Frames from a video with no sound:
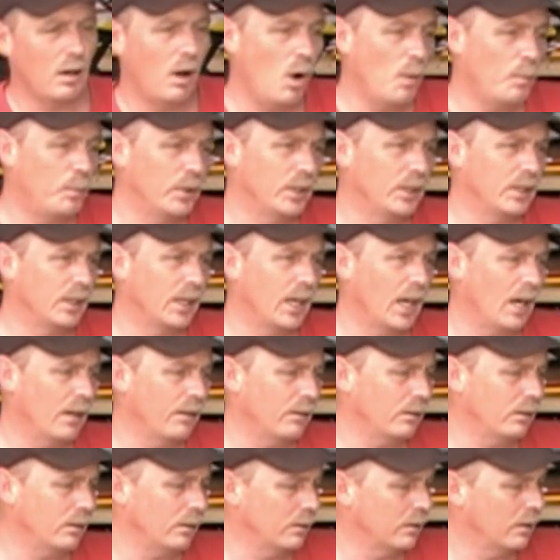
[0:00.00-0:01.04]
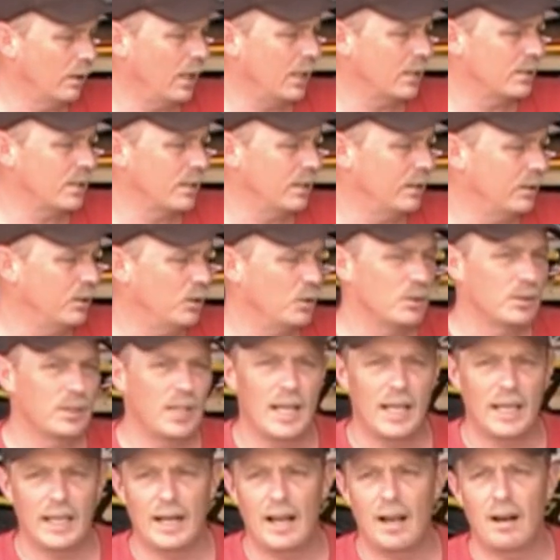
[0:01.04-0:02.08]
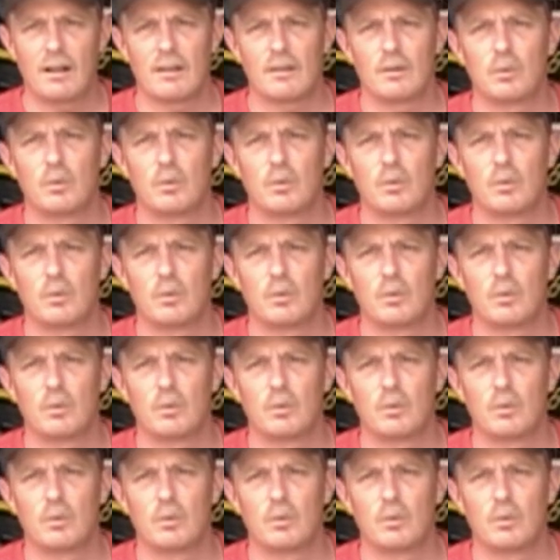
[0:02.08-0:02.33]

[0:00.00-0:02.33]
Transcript: all put together. The next thing to do is take it out on